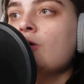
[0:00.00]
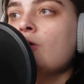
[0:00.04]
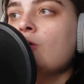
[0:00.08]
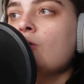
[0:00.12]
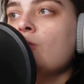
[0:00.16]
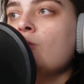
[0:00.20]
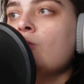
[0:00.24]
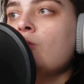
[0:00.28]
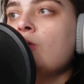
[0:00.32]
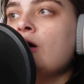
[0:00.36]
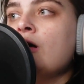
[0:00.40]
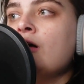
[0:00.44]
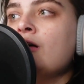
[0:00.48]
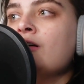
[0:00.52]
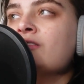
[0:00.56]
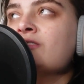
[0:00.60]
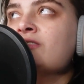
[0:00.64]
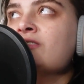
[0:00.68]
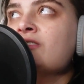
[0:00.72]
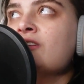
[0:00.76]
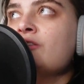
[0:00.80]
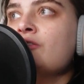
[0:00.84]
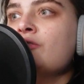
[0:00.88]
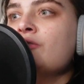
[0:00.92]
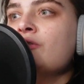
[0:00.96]
wall
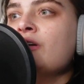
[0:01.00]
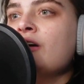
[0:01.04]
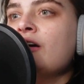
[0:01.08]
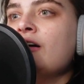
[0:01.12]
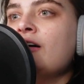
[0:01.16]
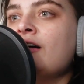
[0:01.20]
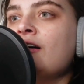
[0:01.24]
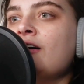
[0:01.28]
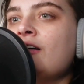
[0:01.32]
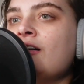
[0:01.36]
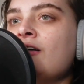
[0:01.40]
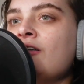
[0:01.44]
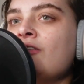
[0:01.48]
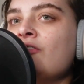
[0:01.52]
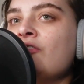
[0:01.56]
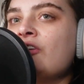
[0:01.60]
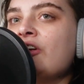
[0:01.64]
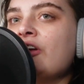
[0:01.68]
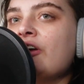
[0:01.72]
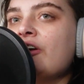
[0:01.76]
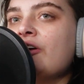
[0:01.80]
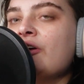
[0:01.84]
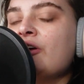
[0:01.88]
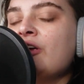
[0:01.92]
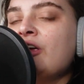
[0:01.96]
zone of,
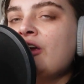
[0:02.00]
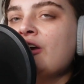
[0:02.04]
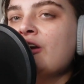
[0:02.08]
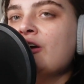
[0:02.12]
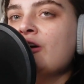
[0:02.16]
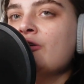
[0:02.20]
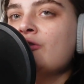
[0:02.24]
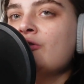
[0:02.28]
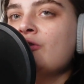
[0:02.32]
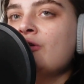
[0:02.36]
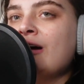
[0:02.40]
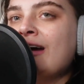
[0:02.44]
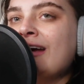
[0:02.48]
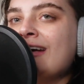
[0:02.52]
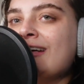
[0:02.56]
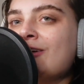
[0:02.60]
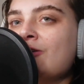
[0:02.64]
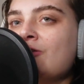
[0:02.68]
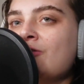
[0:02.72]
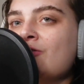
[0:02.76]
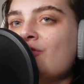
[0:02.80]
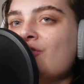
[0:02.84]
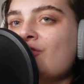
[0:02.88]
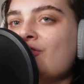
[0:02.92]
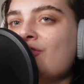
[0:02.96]
I
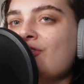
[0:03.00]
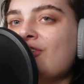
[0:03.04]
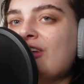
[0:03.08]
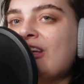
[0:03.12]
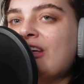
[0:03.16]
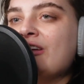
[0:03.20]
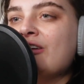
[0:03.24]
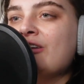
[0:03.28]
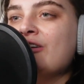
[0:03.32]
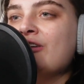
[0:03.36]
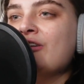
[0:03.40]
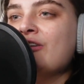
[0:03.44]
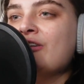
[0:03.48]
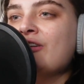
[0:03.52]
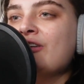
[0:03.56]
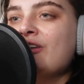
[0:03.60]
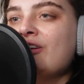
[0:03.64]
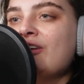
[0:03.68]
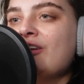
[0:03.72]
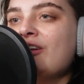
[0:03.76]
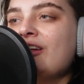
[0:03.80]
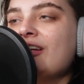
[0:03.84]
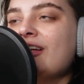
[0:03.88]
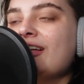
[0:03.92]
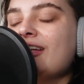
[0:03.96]
don't feel
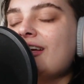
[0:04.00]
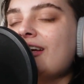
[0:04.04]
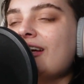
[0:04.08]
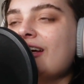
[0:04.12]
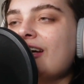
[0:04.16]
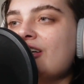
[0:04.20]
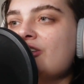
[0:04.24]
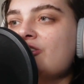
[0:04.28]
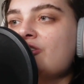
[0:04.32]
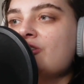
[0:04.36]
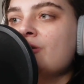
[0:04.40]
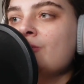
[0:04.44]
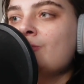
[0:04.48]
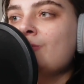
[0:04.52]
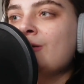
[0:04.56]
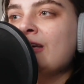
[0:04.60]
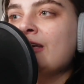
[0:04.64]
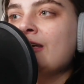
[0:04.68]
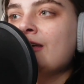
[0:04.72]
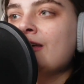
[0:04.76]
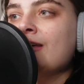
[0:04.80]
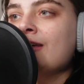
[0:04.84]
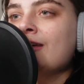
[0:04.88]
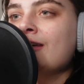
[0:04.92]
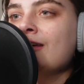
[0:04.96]
like I should
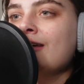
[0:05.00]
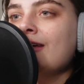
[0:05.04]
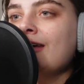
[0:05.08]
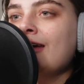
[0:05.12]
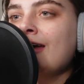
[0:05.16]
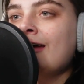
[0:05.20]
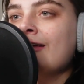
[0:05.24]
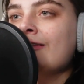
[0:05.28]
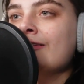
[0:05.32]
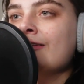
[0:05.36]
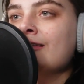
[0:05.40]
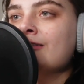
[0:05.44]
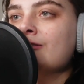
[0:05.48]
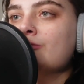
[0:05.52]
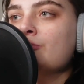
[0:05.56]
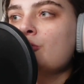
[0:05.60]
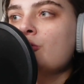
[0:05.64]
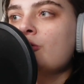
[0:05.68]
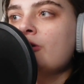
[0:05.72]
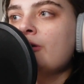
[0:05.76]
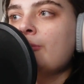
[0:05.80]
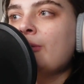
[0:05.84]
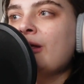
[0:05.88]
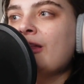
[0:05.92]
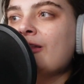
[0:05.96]
be at this
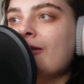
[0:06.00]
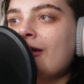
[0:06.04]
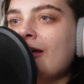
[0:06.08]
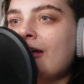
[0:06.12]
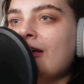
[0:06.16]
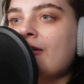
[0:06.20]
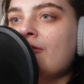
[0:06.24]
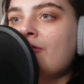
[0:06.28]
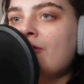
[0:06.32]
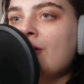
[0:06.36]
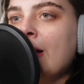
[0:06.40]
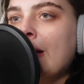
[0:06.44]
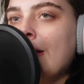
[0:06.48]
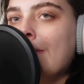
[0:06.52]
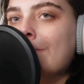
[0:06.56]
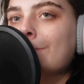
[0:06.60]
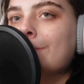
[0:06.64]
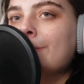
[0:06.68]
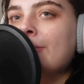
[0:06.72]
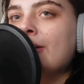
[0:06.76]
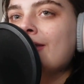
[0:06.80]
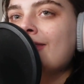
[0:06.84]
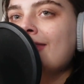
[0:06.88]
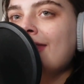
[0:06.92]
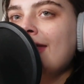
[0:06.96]
point in my life.
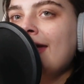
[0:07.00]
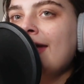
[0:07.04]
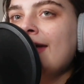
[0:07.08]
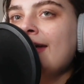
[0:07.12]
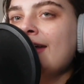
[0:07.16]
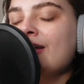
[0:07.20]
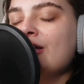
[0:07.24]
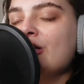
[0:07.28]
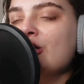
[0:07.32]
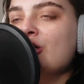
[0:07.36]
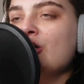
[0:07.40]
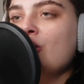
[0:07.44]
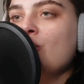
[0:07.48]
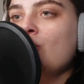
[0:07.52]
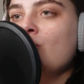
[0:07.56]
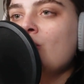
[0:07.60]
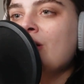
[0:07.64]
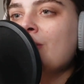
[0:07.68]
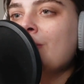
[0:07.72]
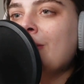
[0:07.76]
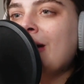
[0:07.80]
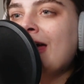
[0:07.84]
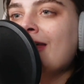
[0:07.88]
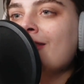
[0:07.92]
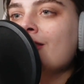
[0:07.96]
But then,
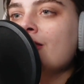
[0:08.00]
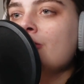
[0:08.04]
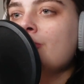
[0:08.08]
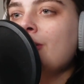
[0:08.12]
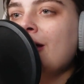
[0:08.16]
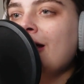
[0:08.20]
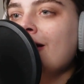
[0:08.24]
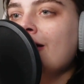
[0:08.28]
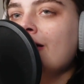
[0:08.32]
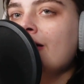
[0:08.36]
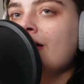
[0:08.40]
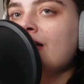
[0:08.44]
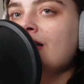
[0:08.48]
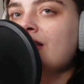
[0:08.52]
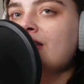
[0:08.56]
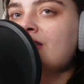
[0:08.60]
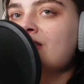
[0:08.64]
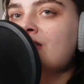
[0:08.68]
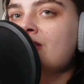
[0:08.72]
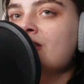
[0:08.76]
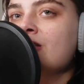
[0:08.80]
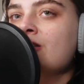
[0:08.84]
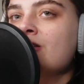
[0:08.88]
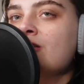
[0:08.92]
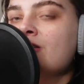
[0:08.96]
when Matthew
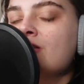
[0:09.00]
Perry's